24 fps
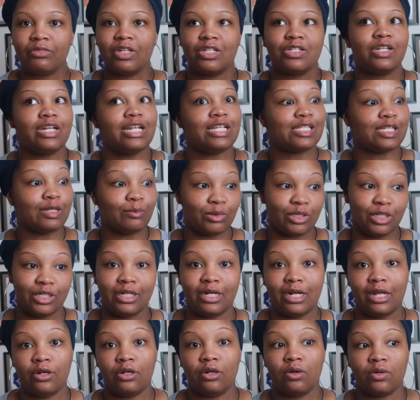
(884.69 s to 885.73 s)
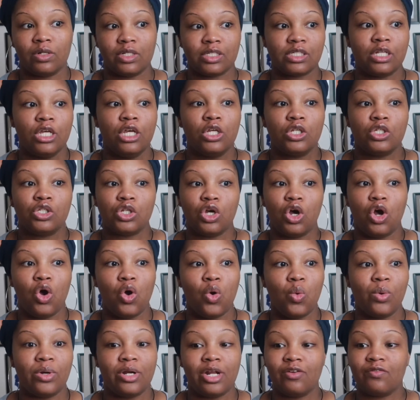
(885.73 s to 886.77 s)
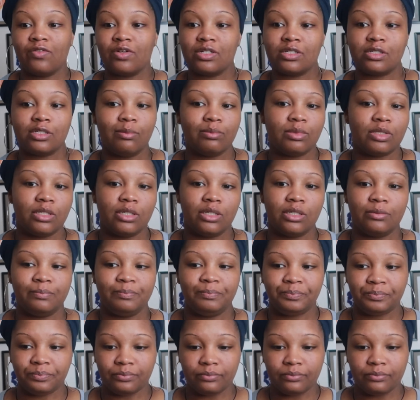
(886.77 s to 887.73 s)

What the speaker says: So that's something that I noticed. So whenever something